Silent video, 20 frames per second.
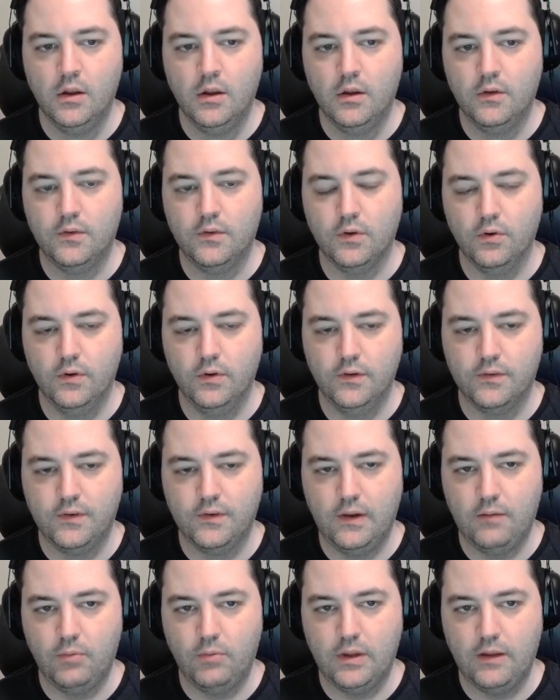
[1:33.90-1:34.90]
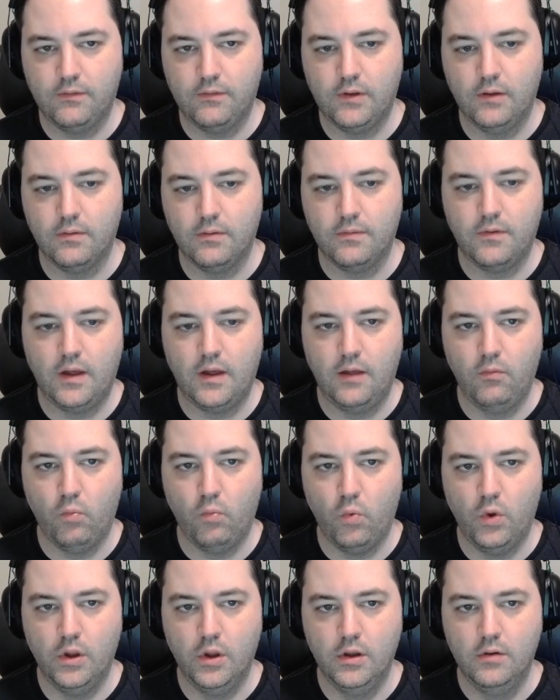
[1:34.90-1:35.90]
So instead we have to have 5,
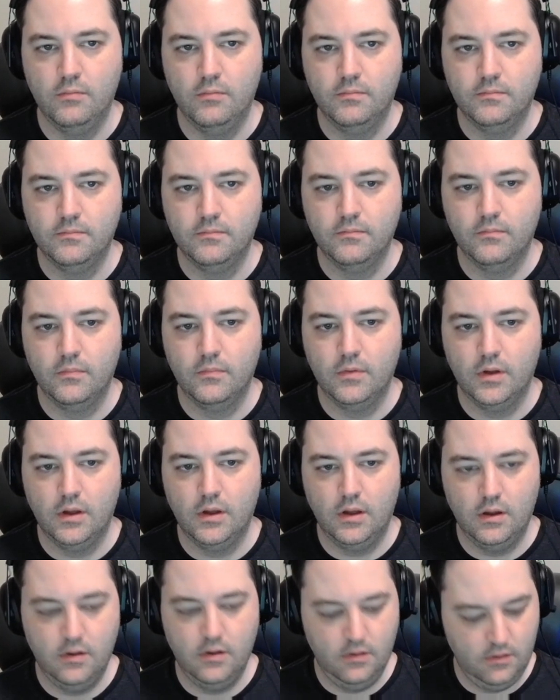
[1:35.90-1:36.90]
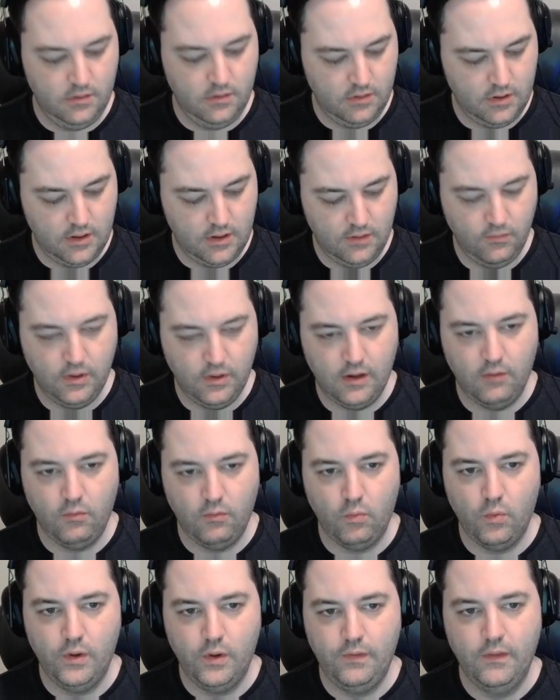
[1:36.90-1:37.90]
1, and we have a
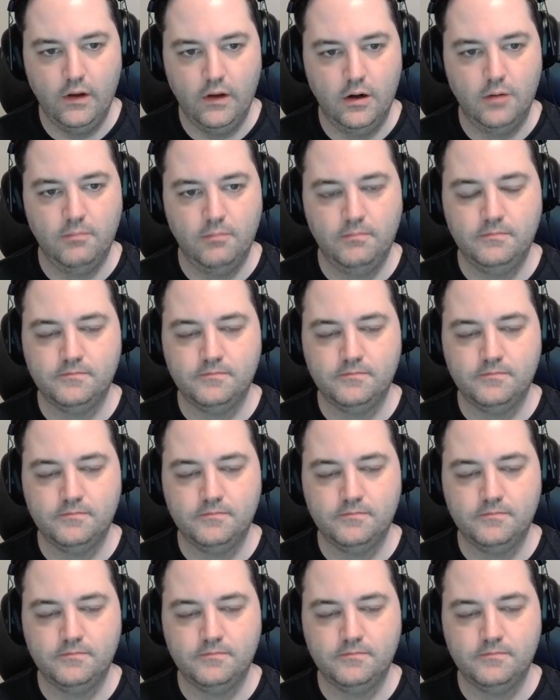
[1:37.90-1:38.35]
1 there.